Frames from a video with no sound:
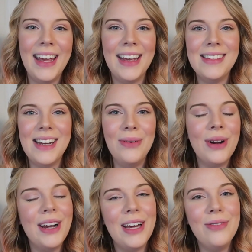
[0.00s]
and today we're
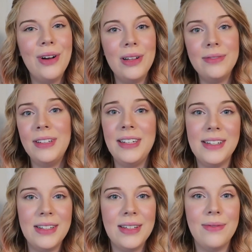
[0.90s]
going to cover all of the
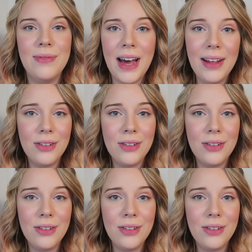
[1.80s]
details of that.